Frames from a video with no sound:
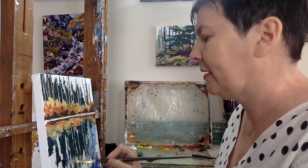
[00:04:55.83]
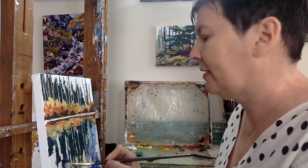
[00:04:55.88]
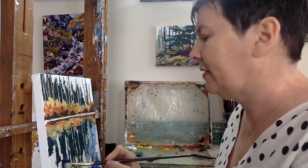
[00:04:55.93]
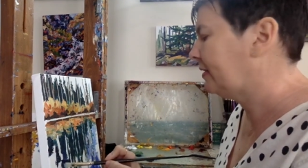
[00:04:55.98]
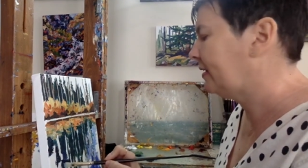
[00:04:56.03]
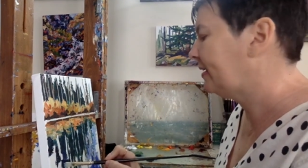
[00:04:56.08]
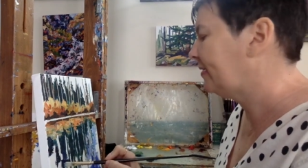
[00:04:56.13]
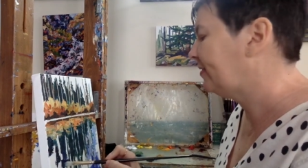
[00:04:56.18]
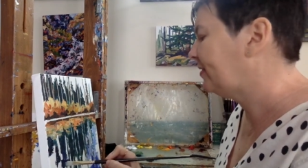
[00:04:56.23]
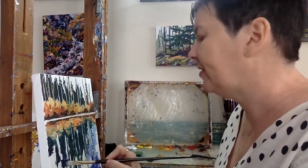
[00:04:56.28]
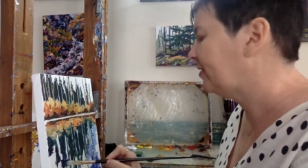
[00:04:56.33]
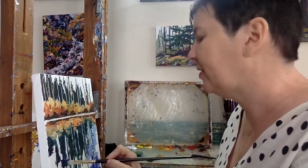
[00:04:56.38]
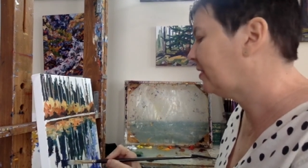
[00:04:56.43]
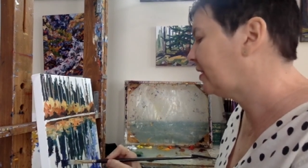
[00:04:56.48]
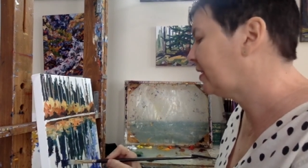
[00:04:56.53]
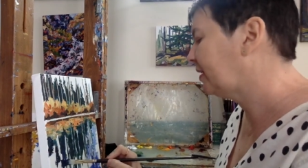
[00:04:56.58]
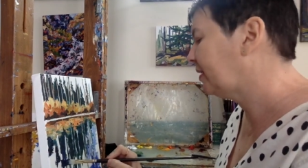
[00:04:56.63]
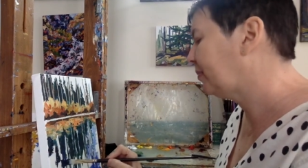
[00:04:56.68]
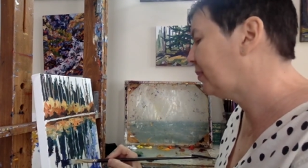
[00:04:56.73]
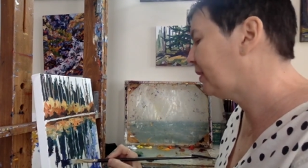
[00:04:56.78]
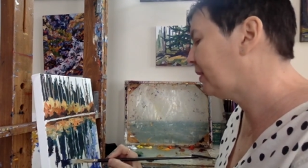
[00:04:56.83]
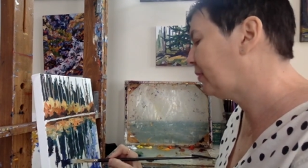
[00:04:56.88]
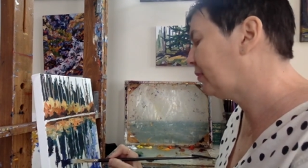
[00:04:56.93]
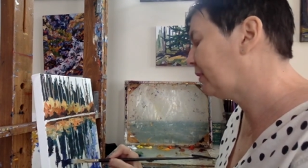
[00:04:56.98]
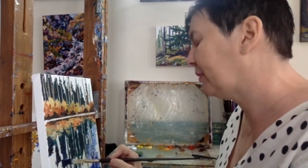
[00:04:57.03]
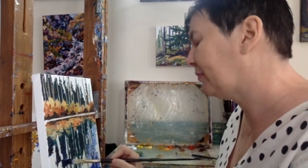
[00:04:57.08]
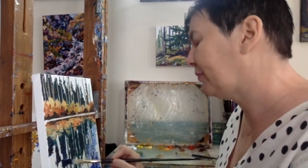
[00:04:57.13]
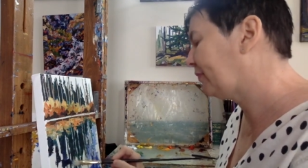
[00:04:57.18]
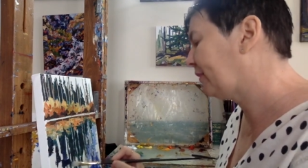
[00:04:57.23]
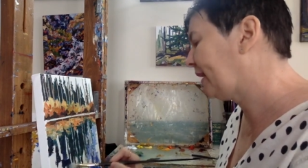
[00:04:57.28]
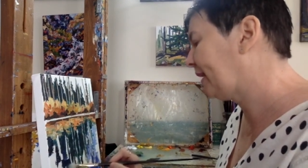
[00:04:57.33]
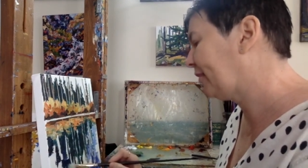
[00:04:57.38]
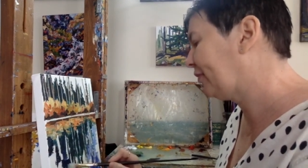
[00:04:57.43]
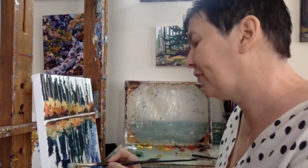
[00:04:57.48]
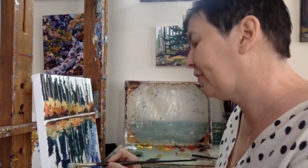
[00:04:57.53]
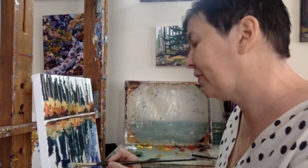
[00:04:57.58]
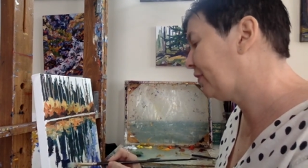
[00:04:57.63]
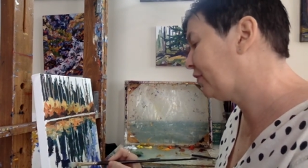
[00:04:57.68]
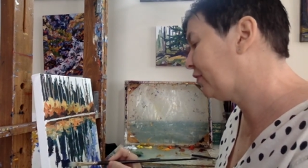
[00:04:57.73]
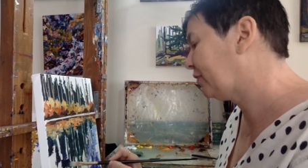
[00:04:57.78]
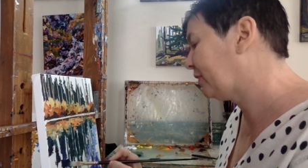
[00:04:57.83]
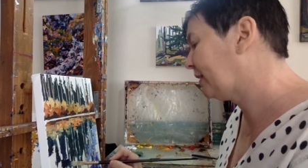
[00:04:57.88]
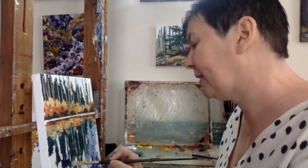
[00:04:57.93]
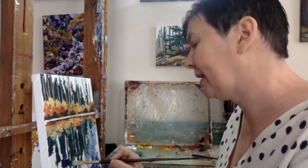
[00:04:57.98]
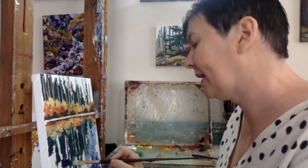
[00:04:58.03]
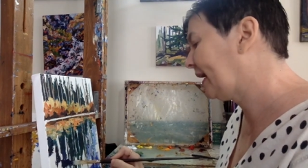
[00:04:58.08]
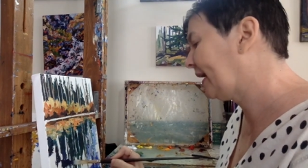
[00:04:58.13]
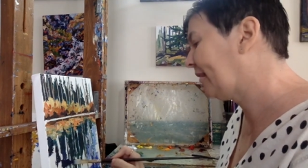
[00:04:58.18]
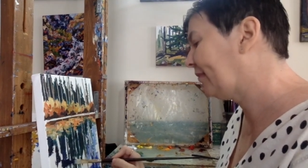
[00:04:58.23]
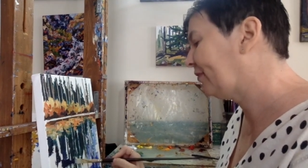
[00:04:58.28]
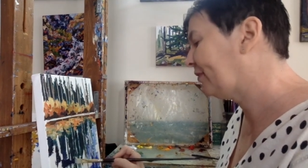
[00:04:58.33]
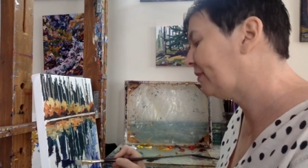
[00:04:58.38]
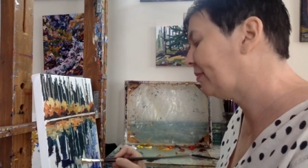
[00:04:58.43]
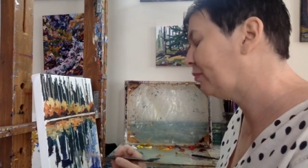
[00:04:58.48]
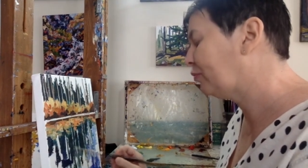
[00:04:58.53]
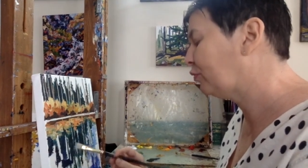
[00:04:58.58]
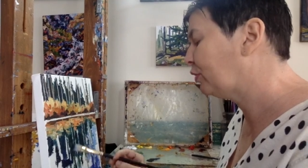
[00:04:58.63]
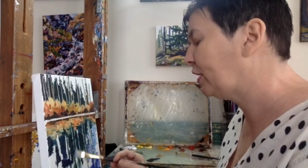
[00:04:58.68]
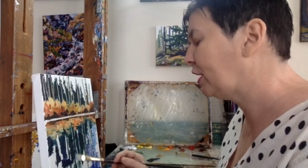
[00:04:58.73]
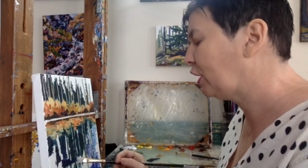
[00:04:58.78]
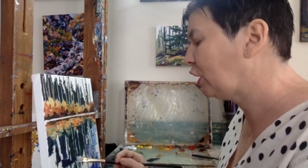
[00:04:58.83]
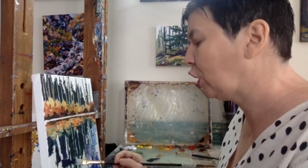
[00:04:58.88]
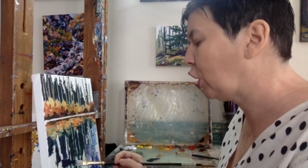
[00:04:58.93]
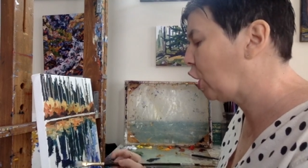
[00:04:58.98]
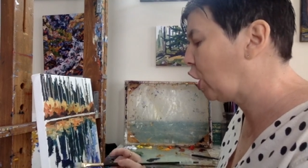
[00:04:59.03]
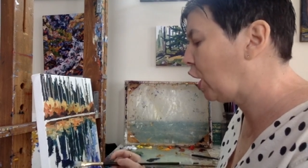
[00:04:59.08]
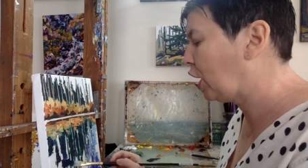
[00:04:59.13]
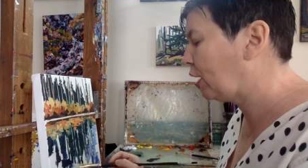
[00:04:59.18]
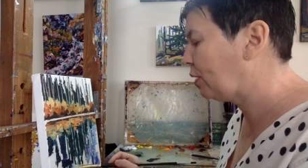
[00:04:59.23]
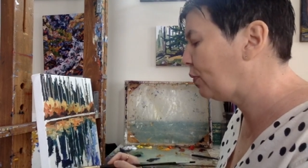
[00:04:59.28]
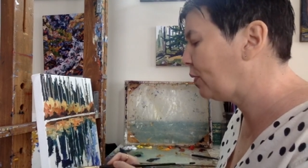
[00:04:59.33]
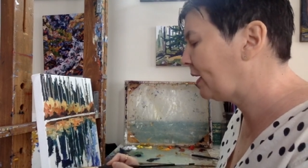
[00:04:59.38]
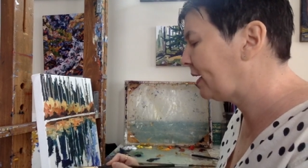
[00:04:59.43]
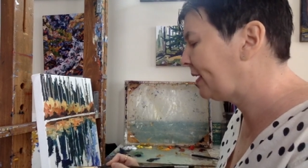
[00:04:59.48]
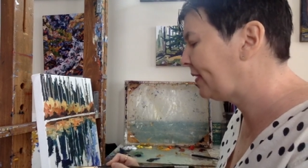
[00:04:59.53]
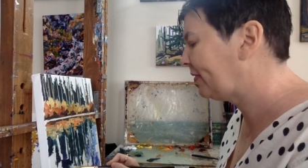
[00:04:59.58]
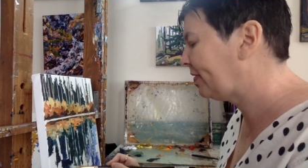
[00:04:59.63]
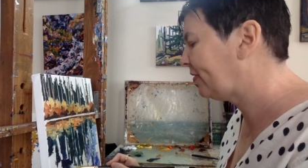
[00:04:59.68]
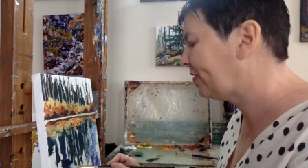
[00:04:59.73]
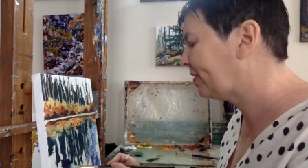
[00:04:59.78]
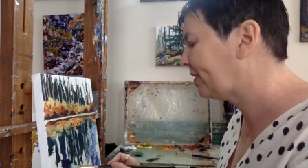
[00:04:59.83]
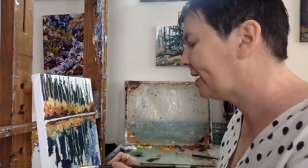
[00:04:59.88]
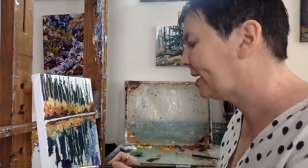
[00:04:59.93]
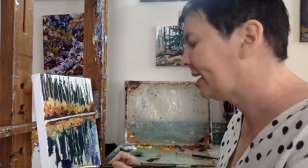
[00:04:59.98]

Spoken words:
this is going to be a reflection, so I'm going to have some real long ones